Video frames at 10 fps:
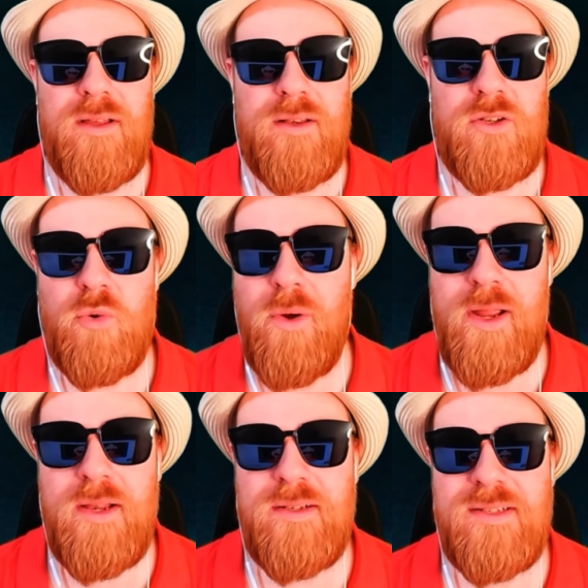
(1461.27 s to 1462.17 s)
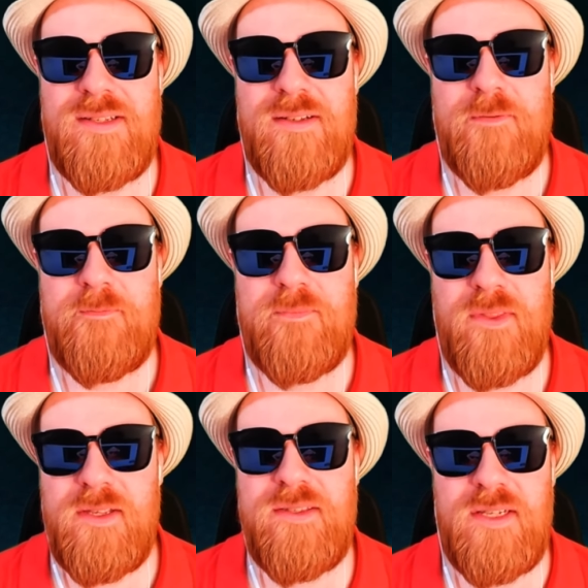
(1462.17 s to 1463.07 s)
twins?
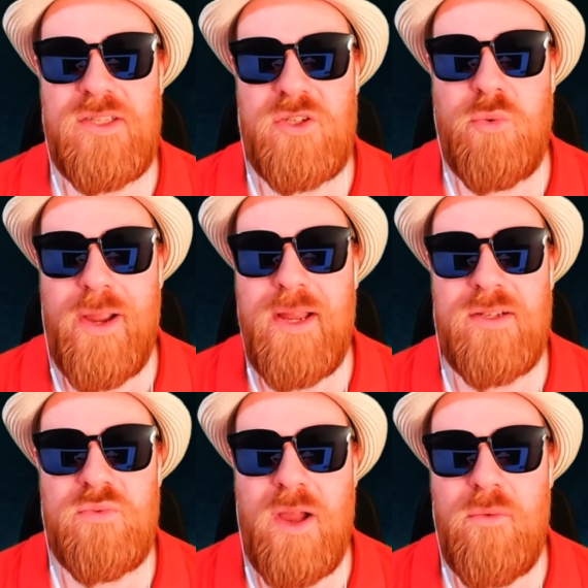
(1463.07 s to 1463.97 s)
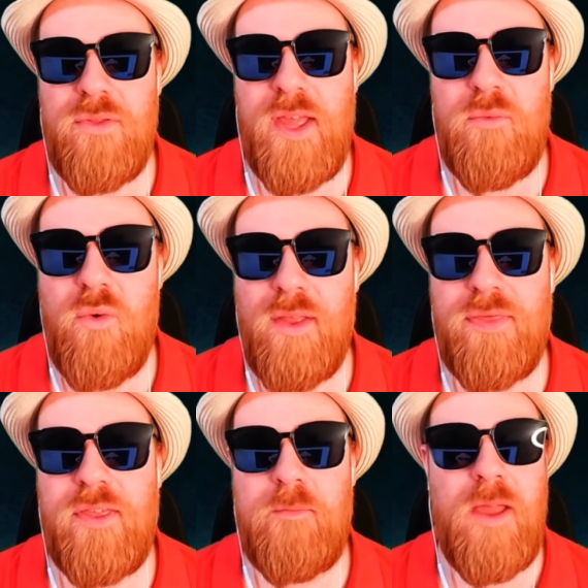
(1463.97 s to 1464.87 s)
These twins, why would they
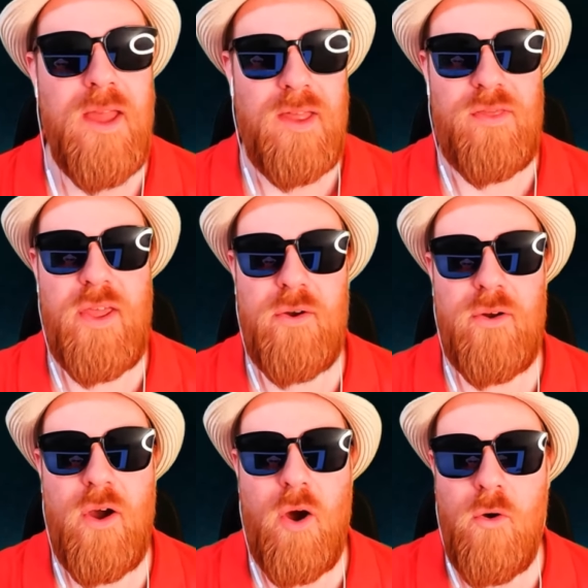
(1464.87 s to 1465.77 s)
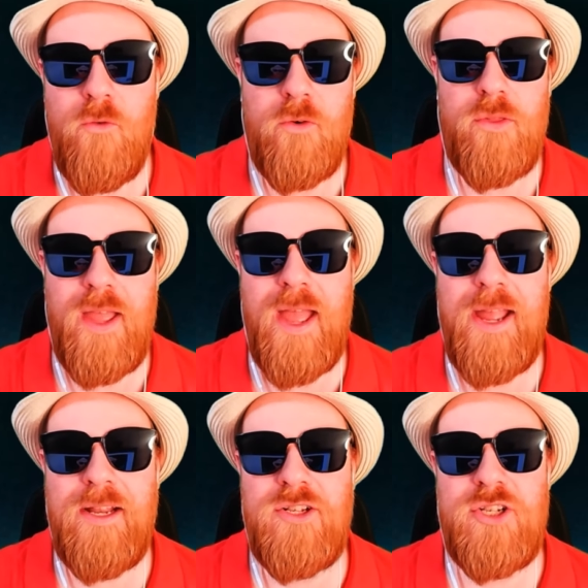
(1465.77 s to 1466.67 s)
want them? They're over the
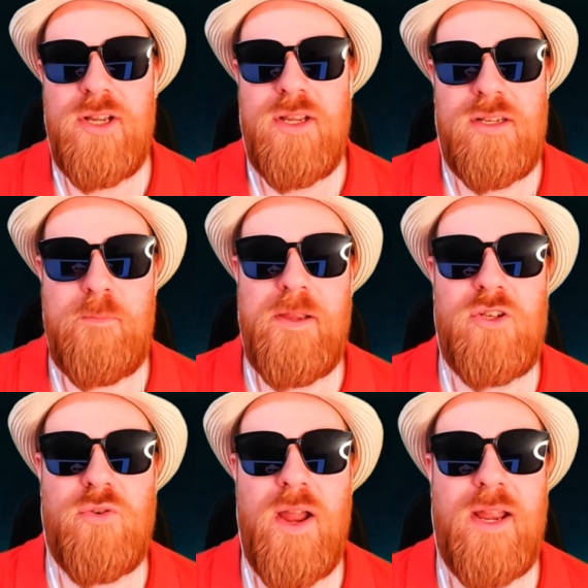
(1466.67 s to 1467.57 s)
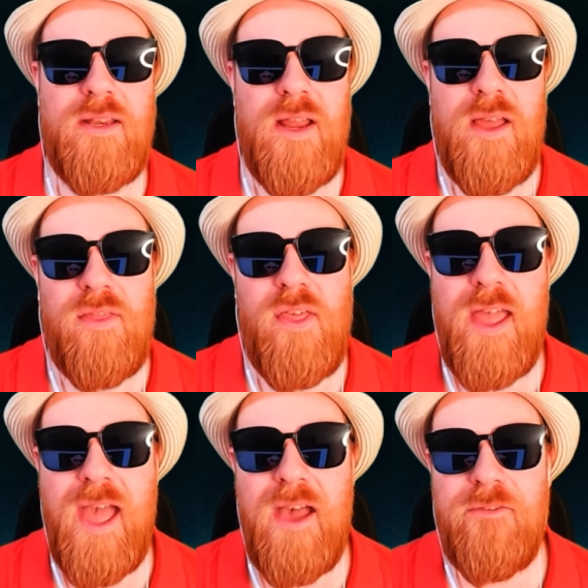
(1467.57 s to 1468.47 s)
age to be trained. They
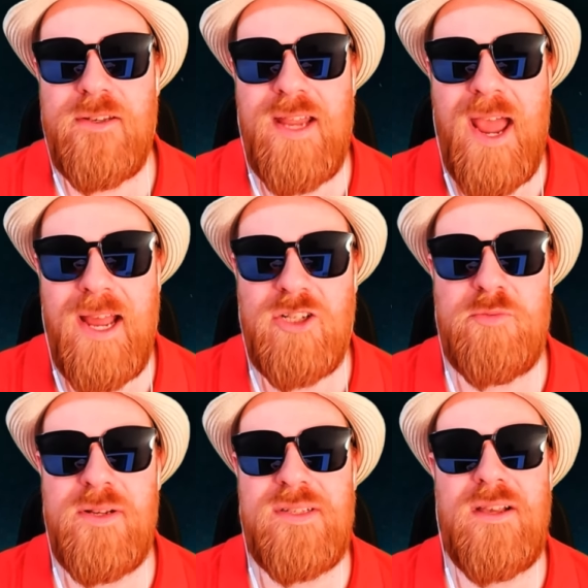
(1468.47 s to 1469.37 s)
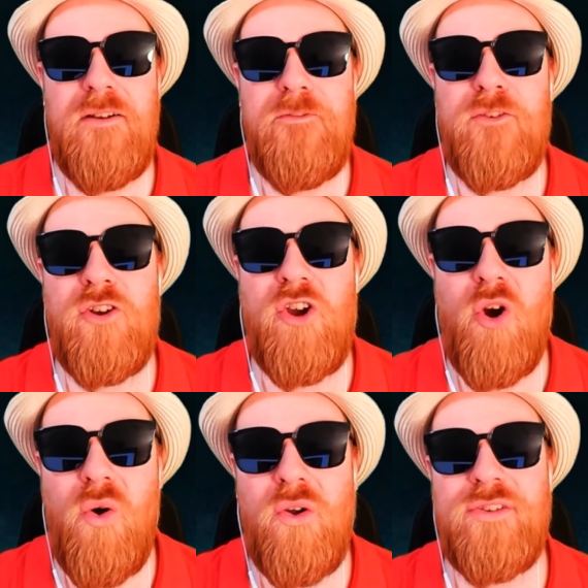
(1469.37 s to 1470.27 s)
have attachments. Of
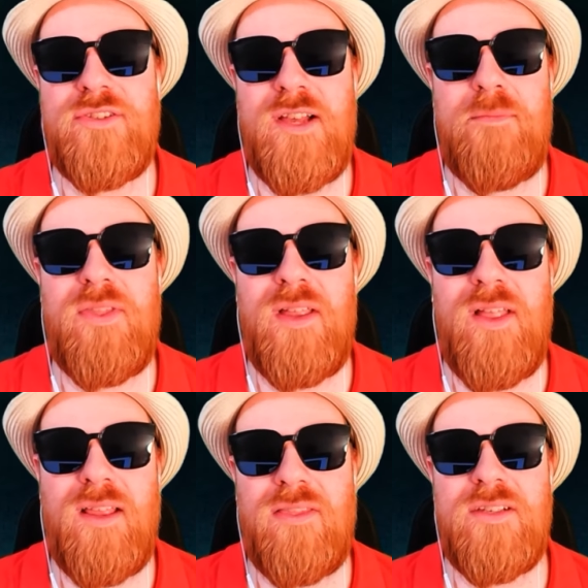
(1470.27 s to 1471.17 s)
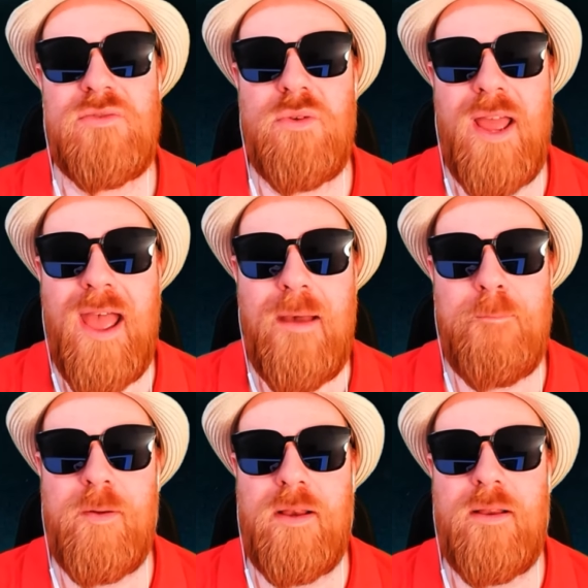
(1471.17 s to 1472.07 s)
course something like this would
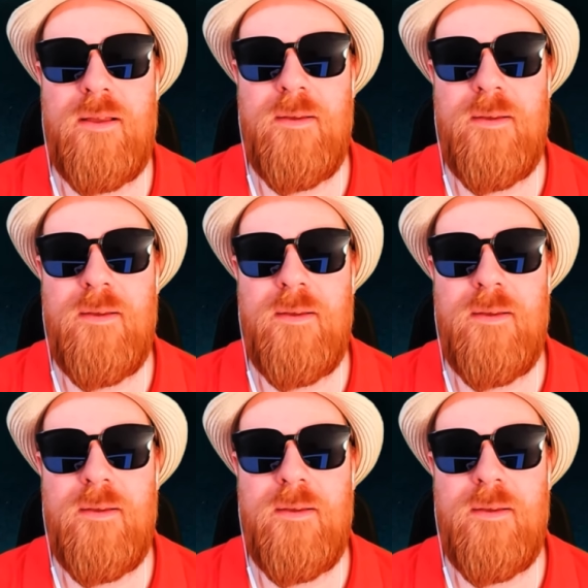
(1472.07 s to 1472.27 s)
happen.